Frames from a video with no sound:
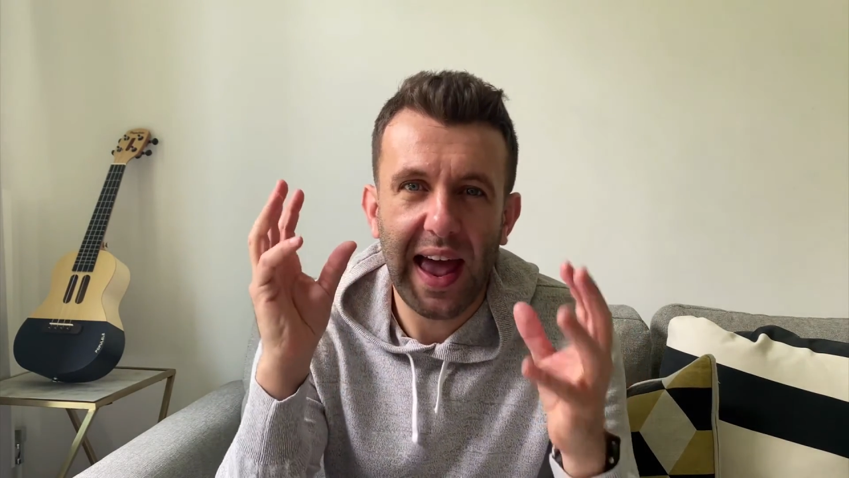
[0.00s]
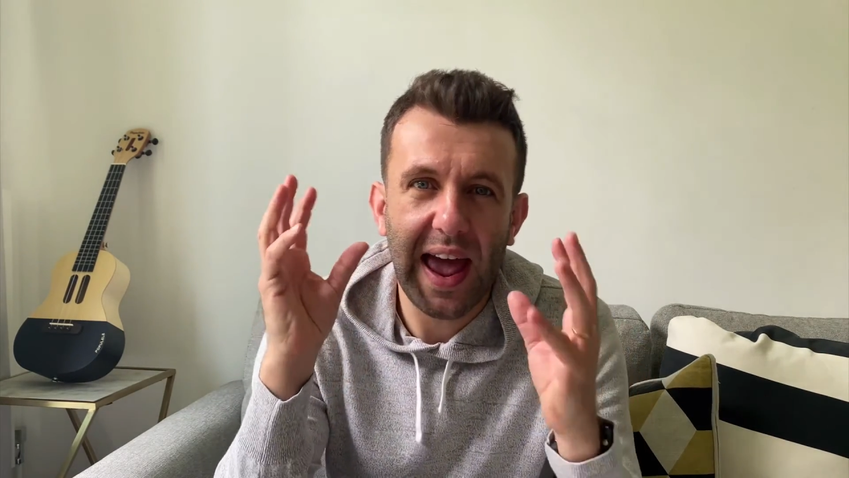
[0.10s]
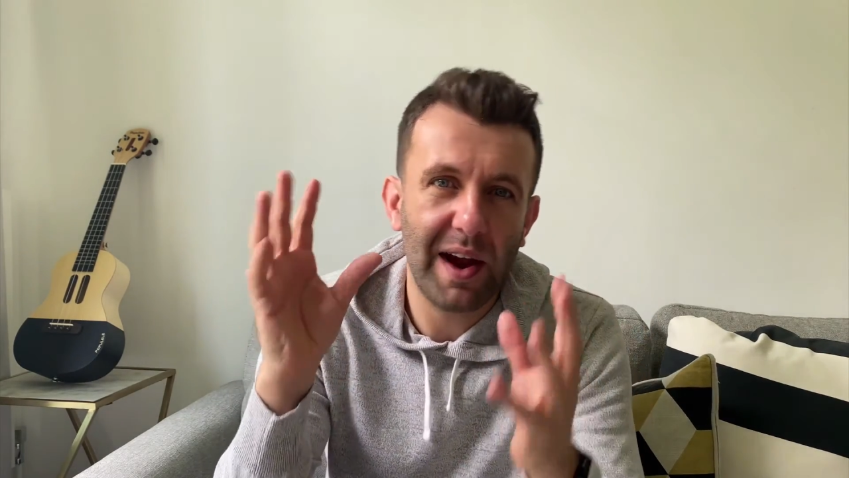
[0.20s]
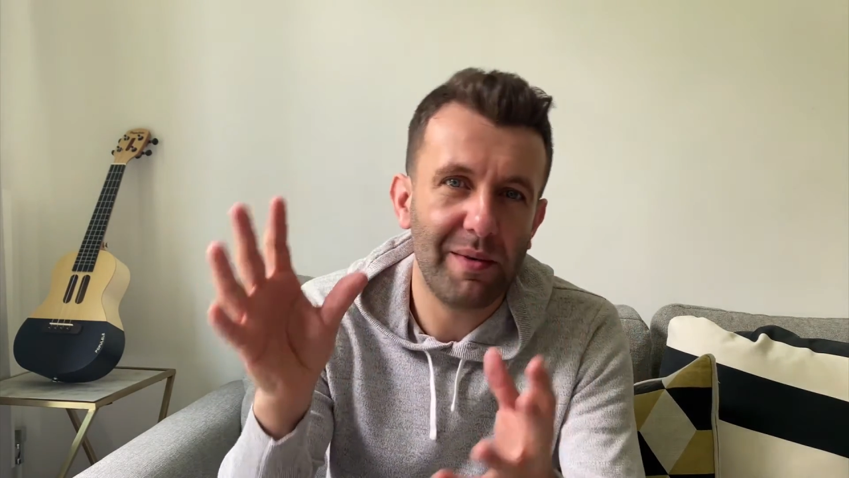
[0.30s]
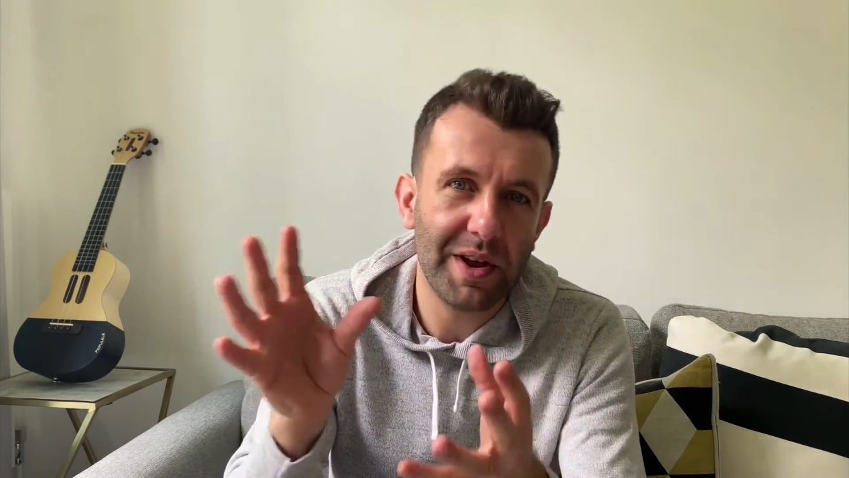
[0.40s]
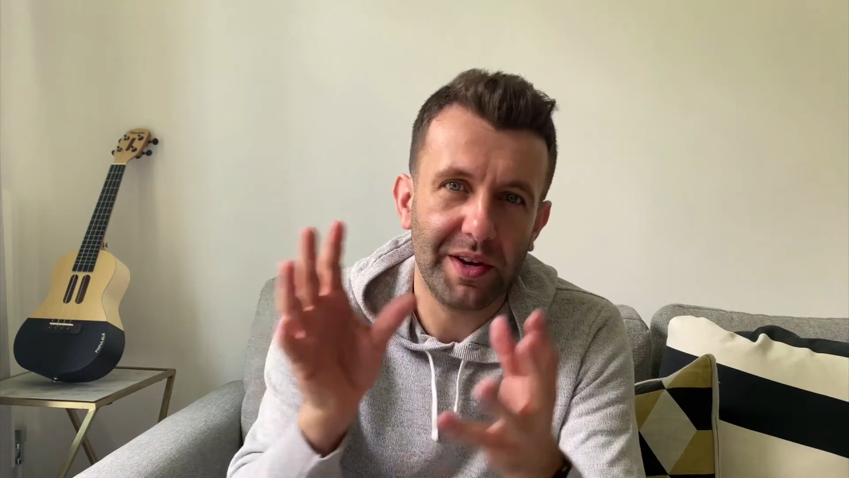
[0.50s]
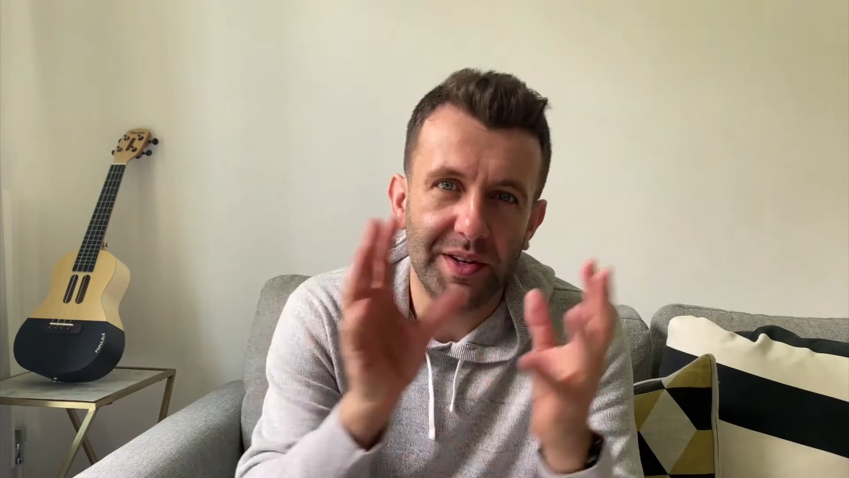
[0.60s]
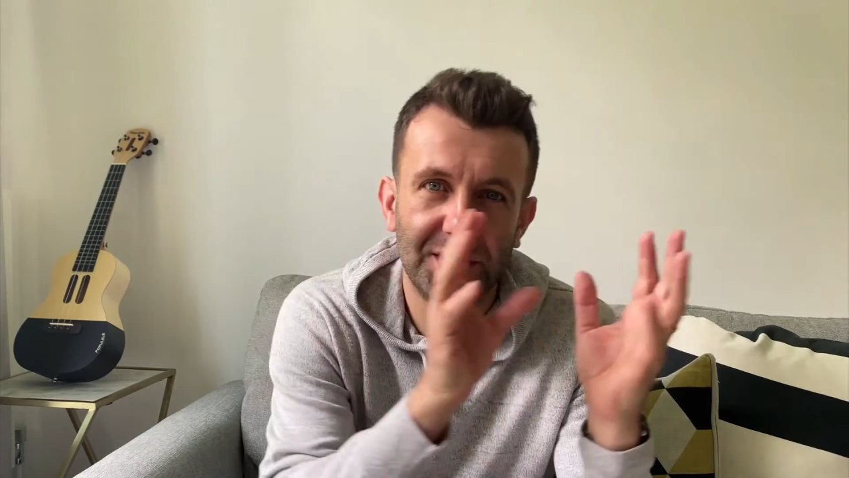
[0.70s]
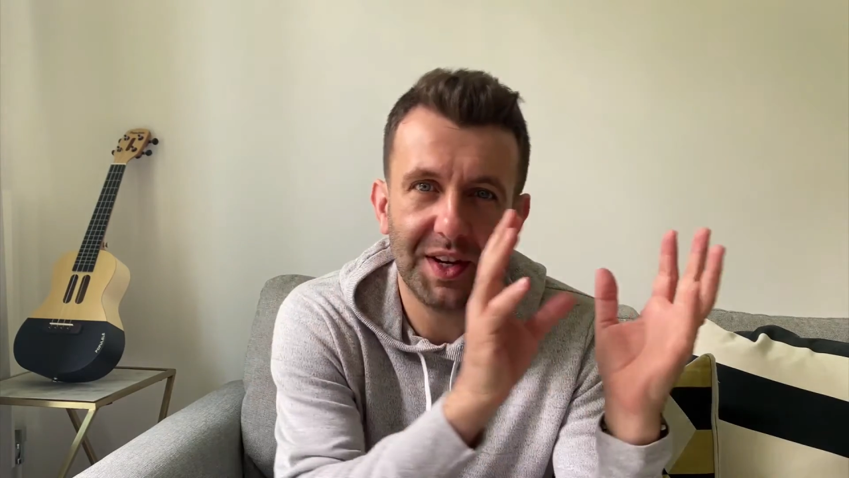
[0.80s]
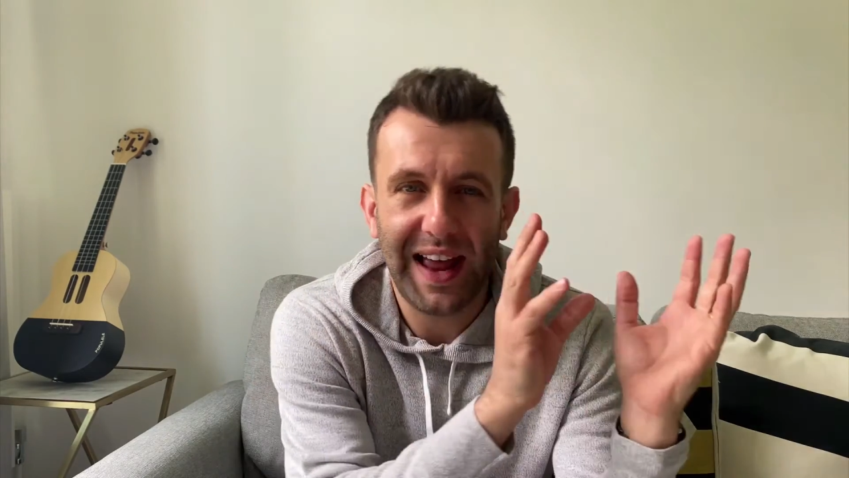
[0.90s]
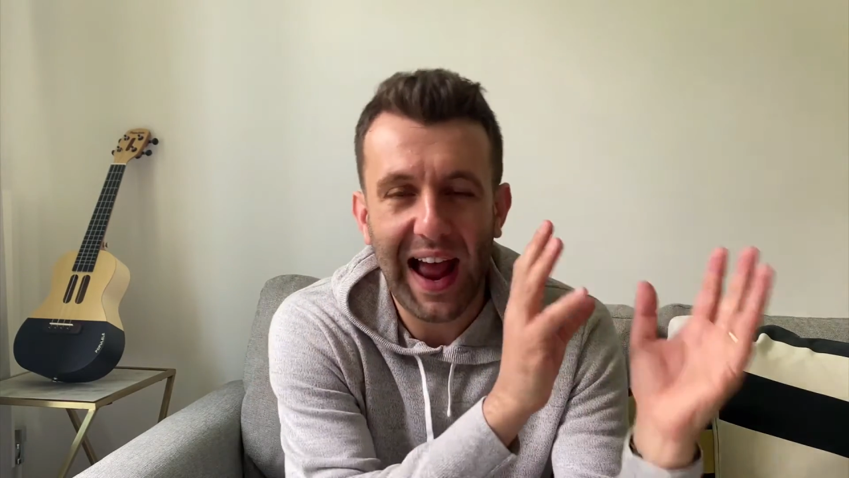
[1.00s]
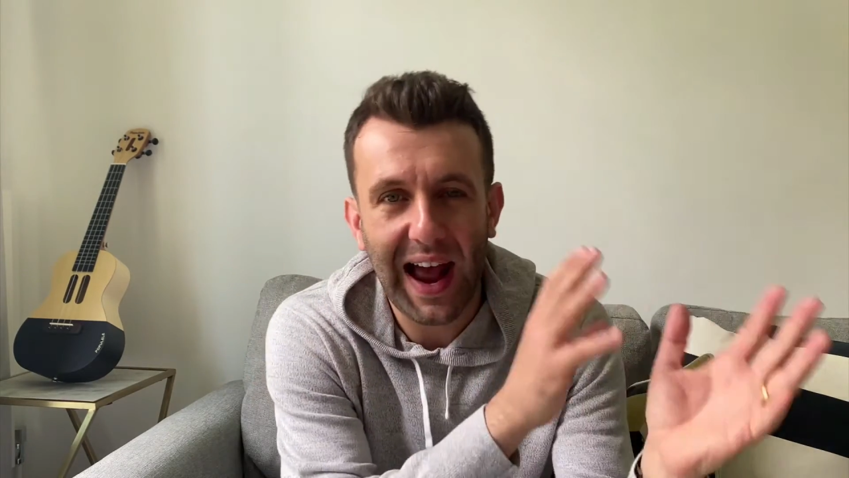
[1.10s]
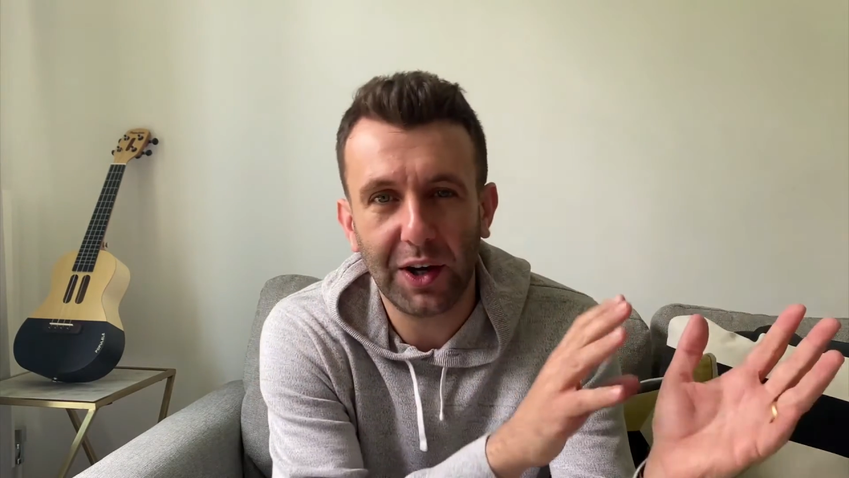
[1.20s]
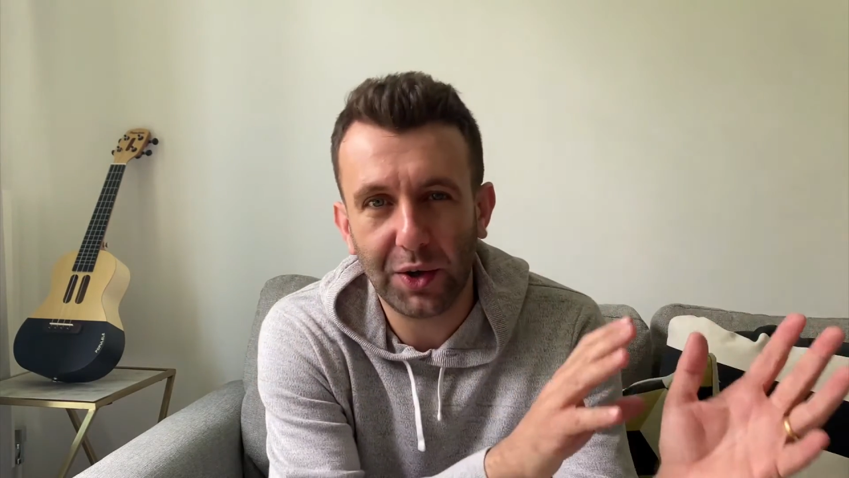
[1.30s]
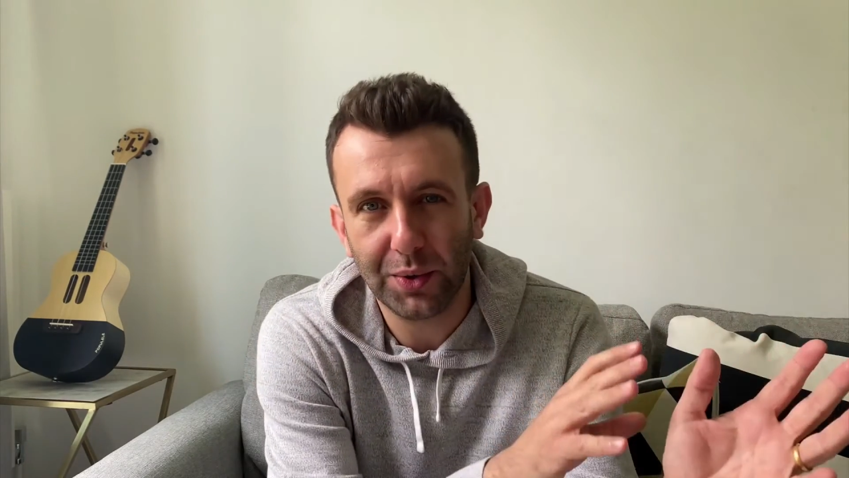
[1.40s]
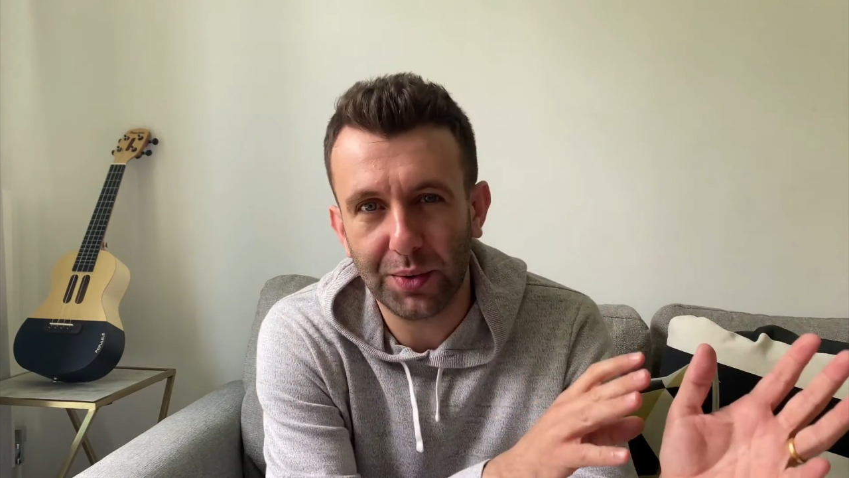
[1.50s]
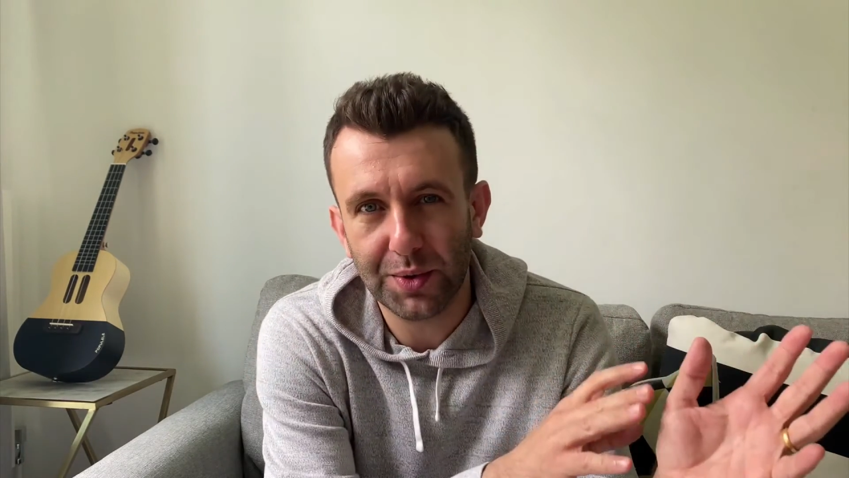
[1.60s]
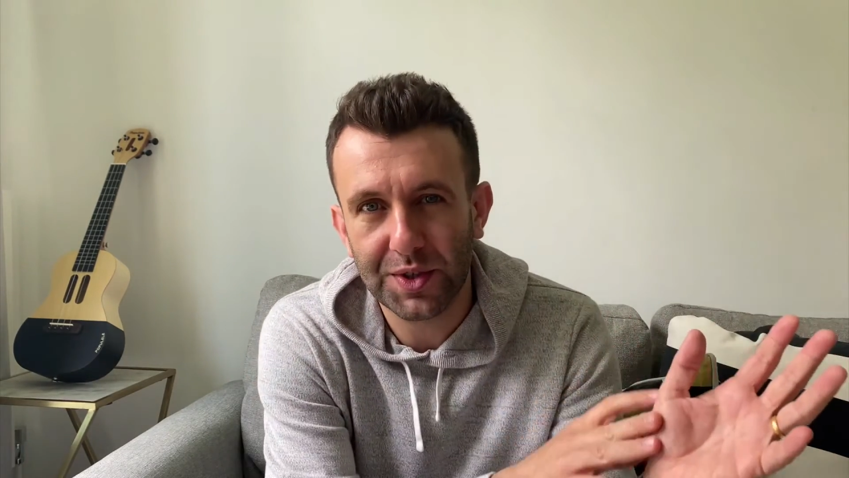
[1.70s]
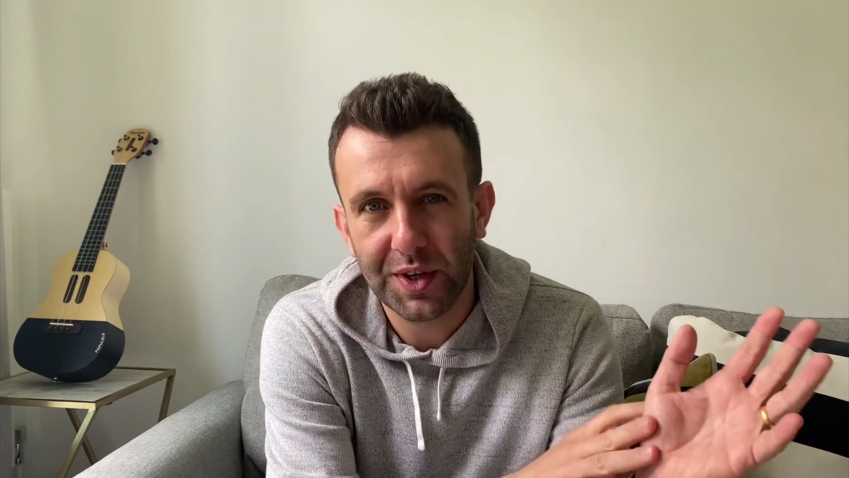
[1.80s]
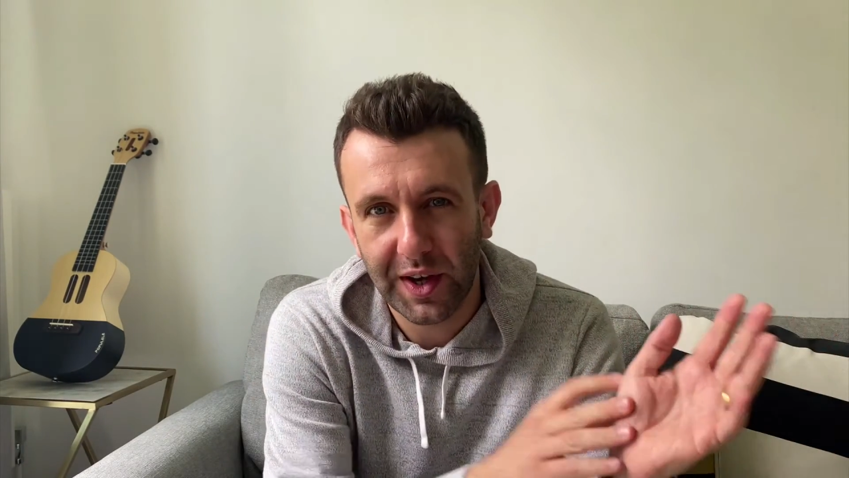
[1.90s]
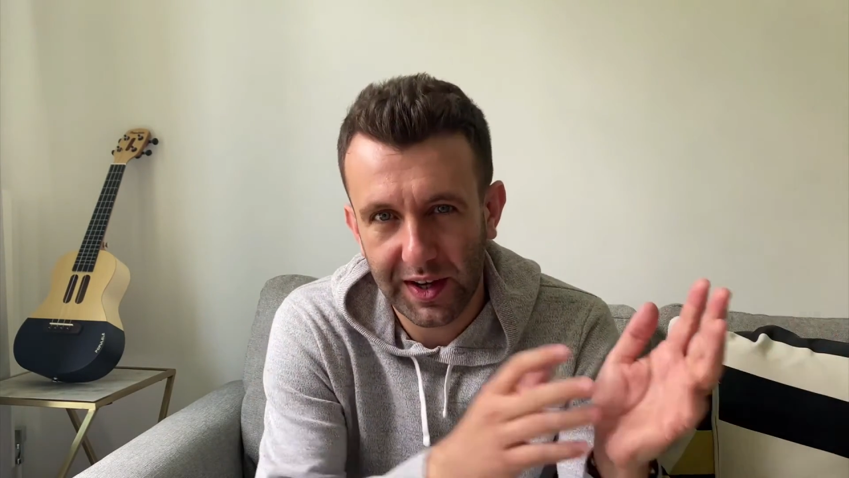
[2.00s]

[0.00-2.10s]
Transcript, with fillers: areas and angles.